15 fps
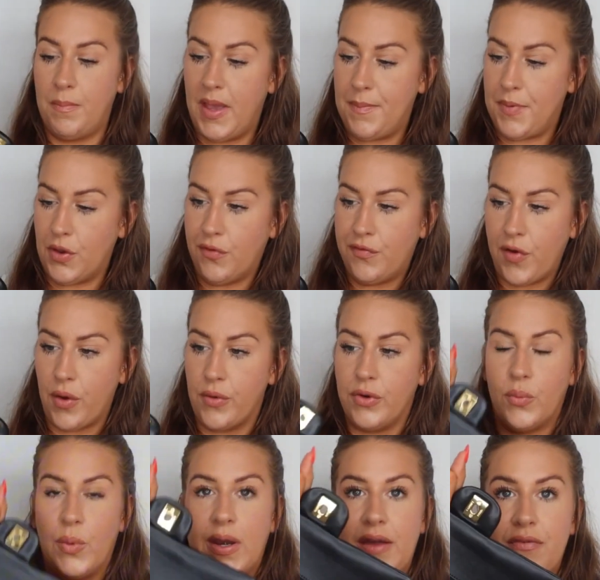maybe your phone or
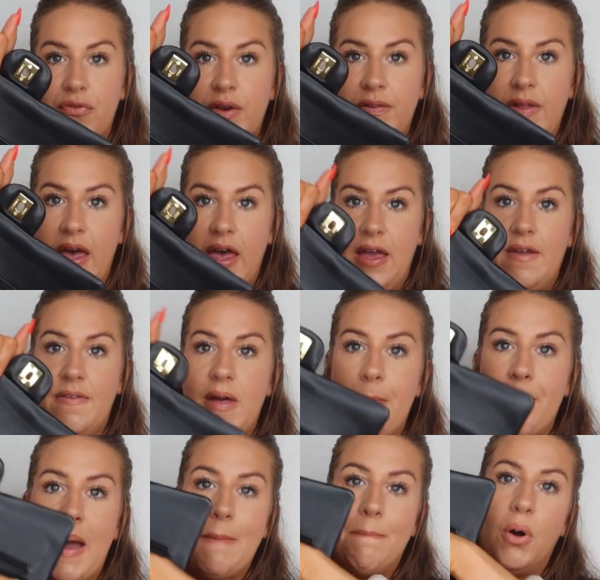whatever in there at
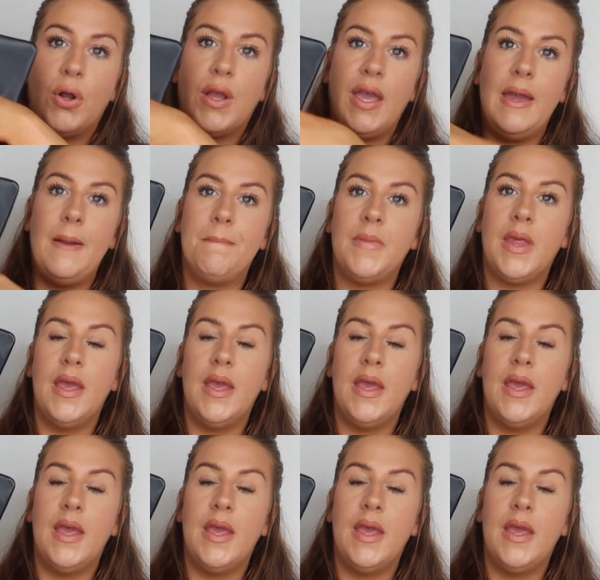that back pocket.